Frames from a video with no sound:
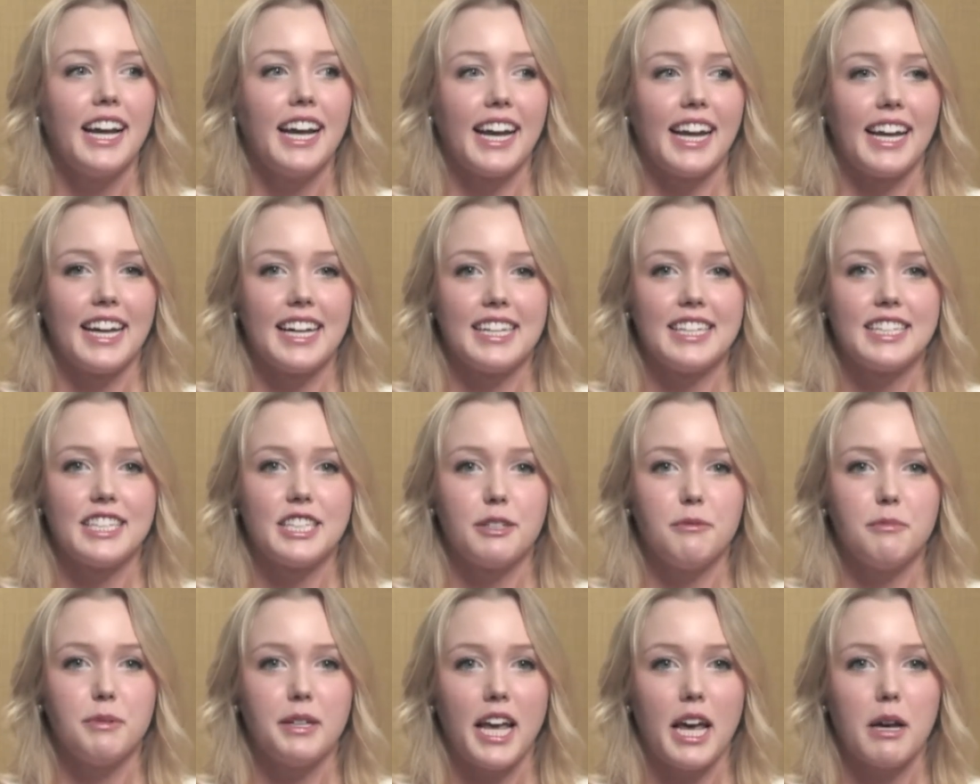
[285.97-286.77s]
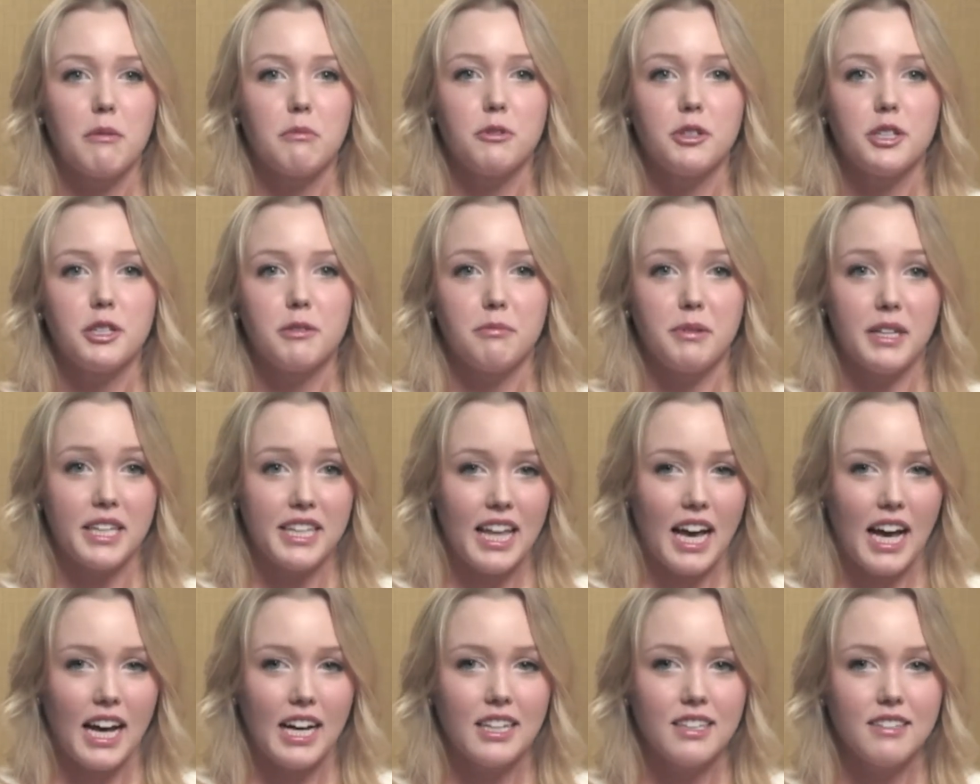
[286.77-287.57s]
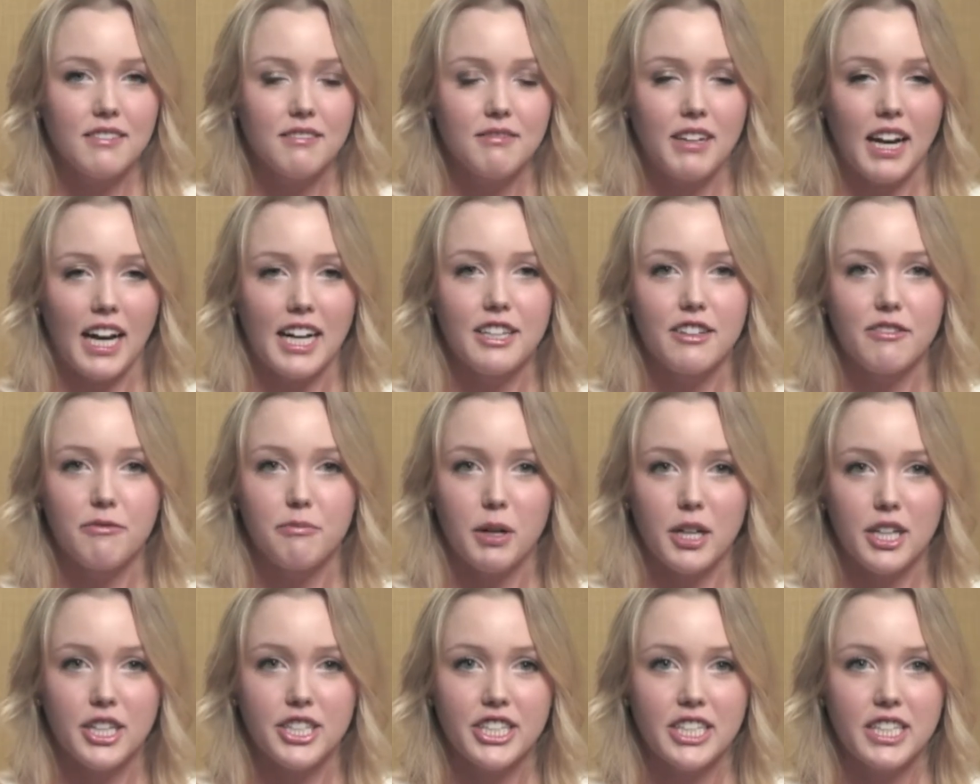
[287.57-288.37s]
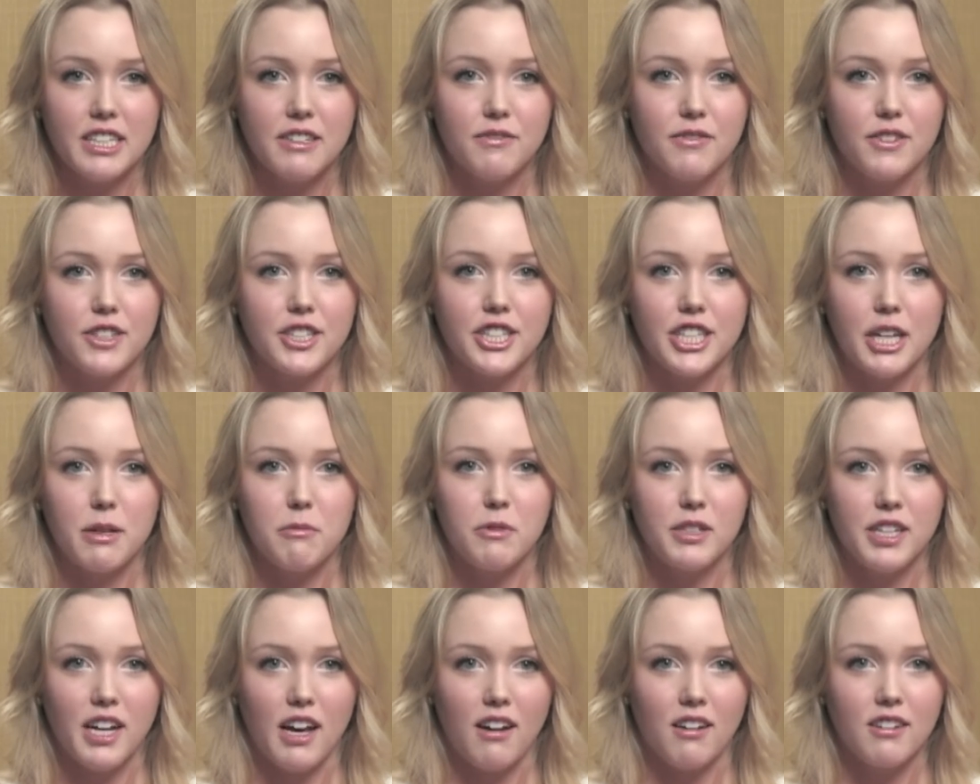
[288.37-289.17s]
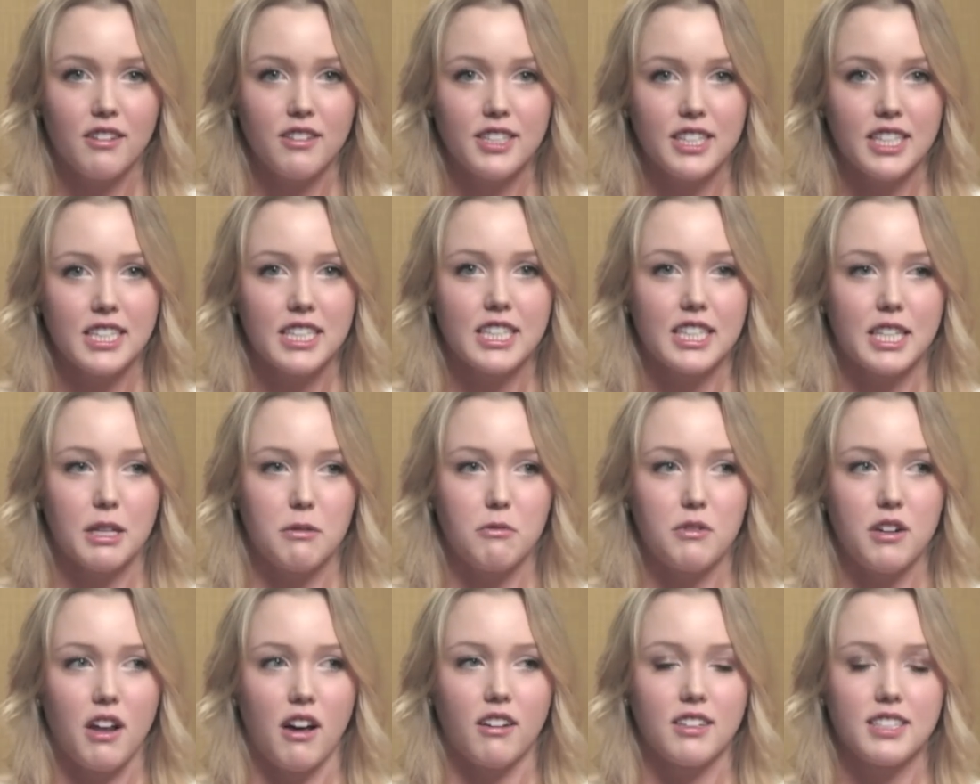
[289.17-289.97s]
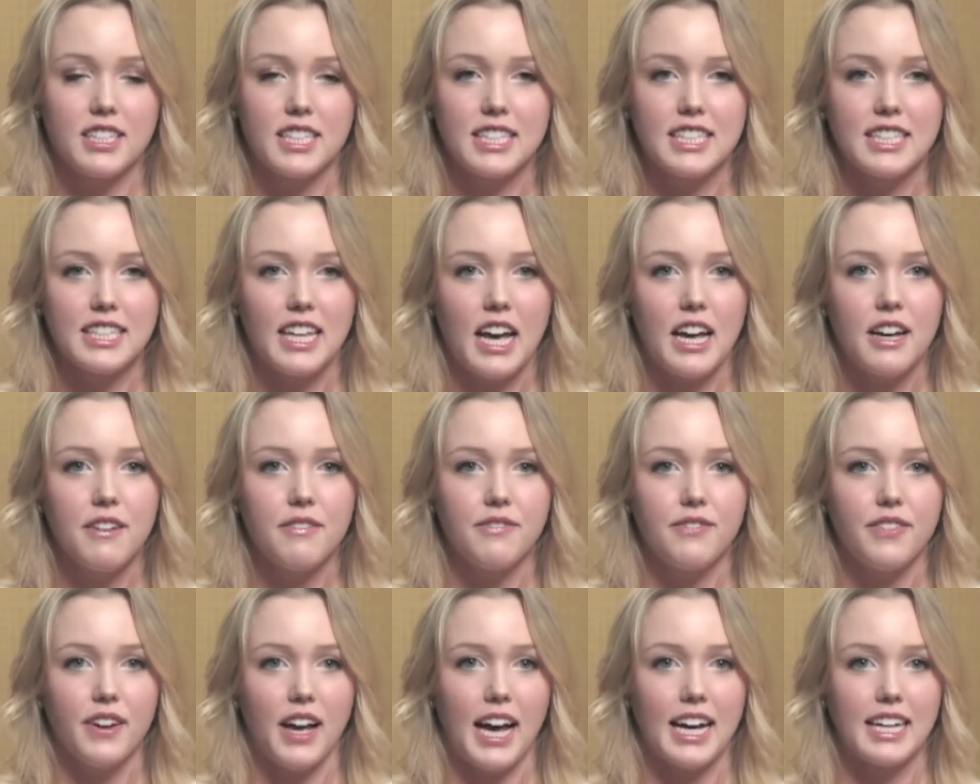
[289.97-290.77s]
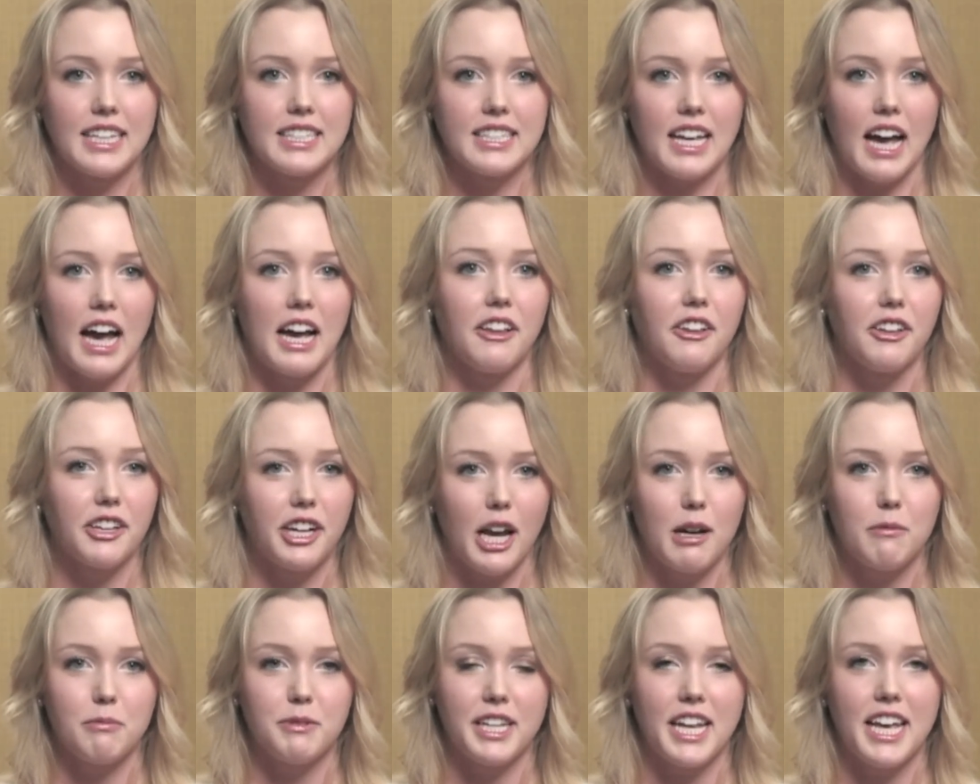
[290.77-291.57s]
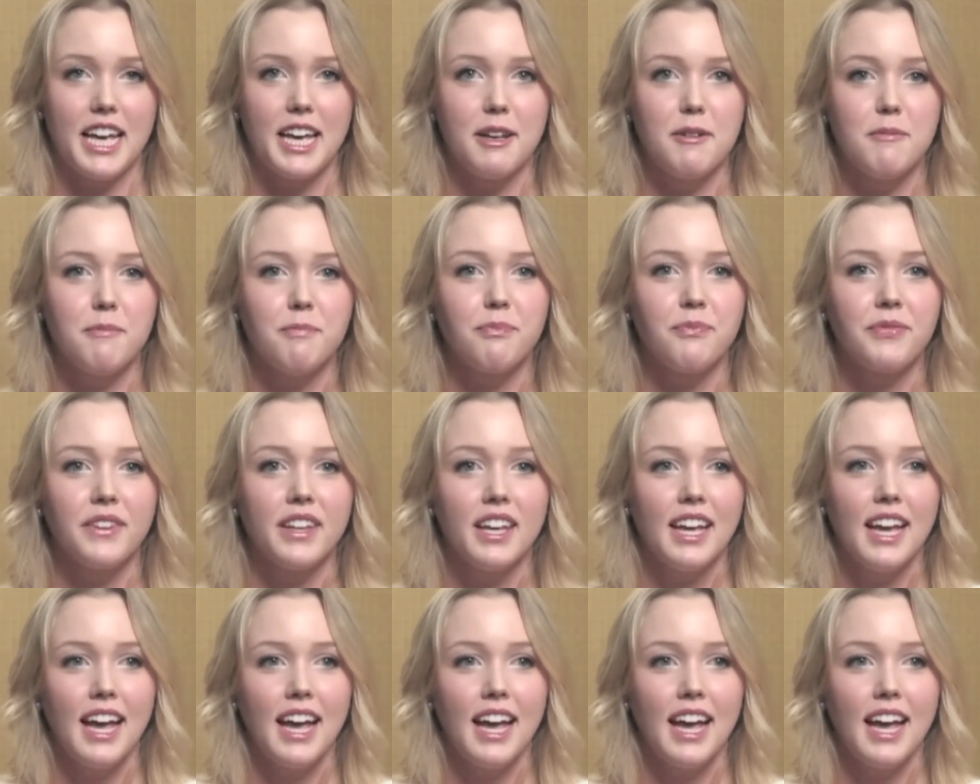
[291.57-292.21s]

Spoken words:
And to be able to be that kind of person for someone else in someone else's life as I look up to him